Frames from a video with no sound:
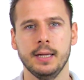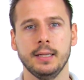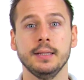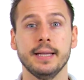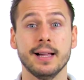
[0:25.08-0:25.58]

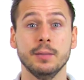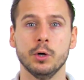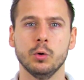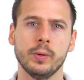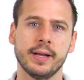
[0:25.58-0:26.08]
In the
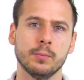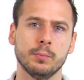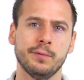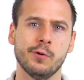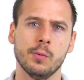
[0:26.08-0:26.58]
elbow we can
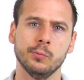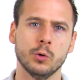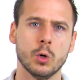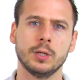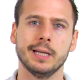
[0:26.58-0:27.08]
perform
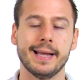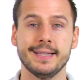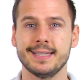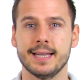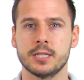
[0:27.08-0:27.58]
roll glide
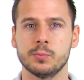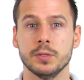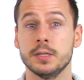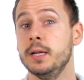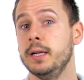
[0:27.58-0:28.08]

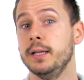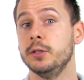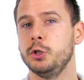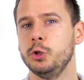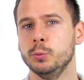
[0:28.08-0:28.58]
assessment in
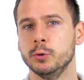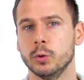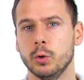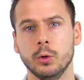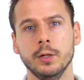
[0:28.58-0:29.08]
the
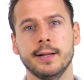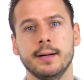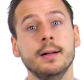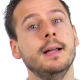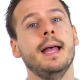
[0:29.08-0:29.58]

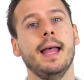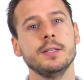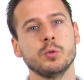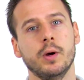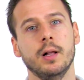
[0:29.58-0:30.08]
humero-ulnar
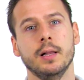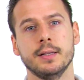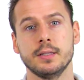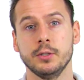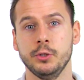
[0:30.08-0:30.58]
as well
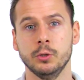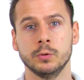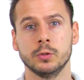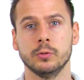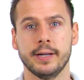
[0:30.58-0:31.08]
as the
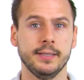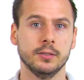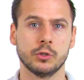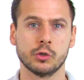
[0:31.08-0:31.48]
humero-radial